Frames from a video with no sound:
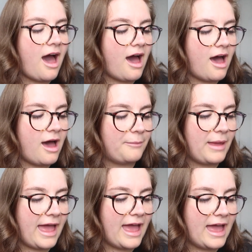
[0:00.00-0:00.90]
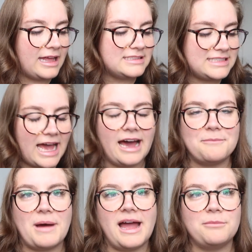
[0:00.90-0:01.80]
And
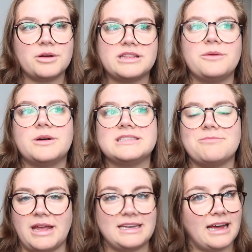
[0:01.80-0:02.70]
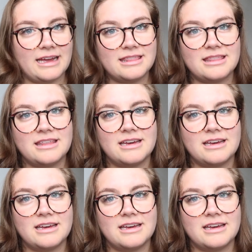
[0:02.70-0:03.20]
yeah, my birthday was May 9th,